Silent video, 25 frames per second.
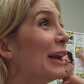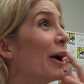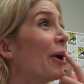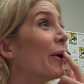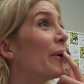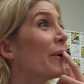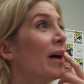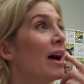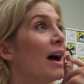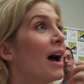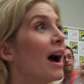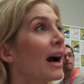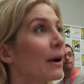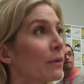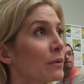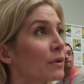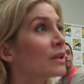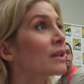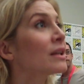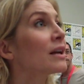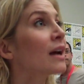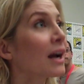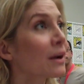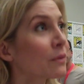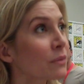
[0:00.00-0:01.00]
You know, I
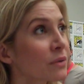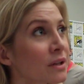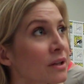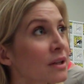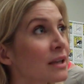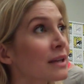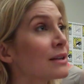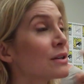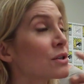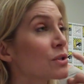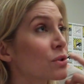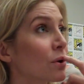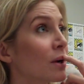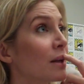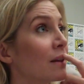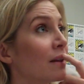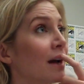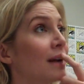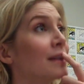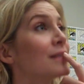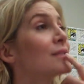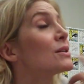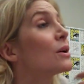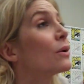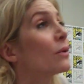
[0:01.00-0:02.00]
really I really enjoy
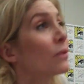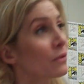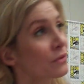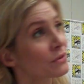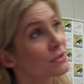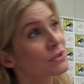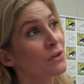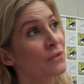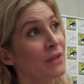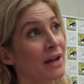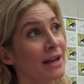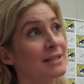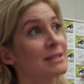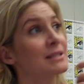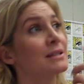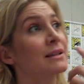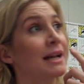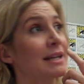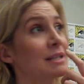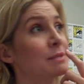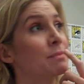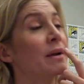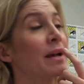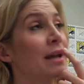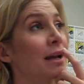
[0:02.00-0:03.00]
that. So so that's
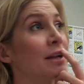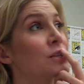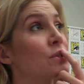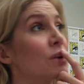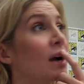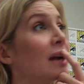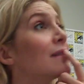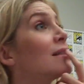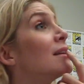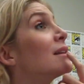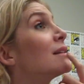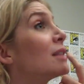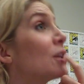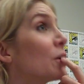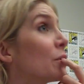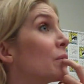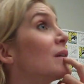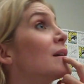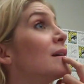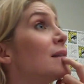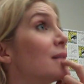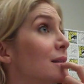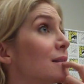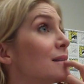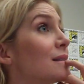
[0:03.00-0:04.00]
that's my answer. I think there
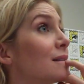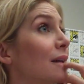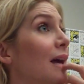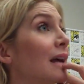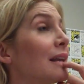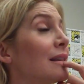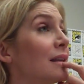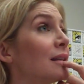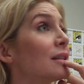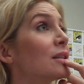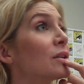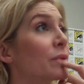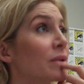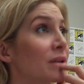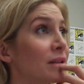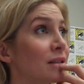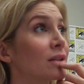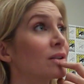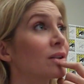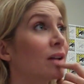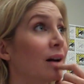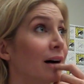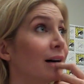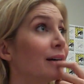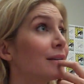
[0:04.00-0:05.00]
is I think there is
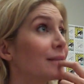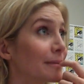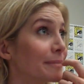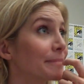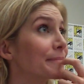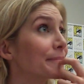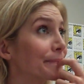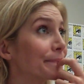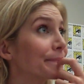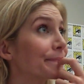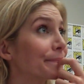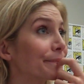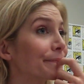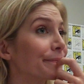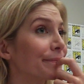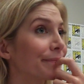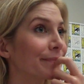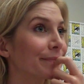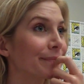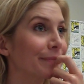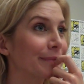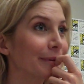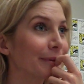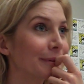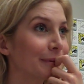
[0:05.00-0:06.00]
a lot. How how
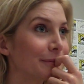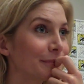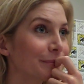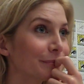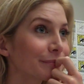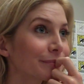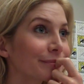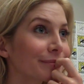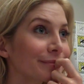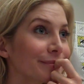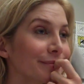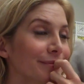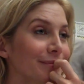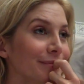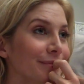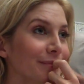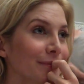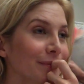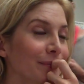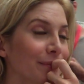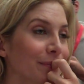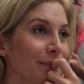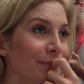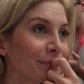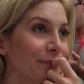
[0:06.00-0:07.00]
is your character
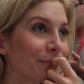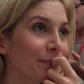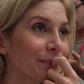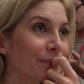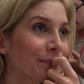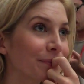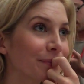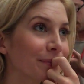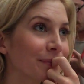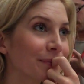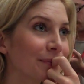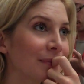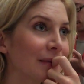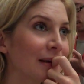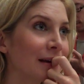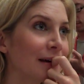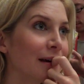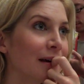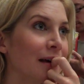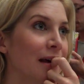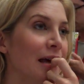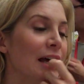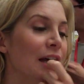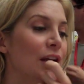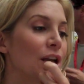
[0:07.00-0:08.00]
different from Juliet's?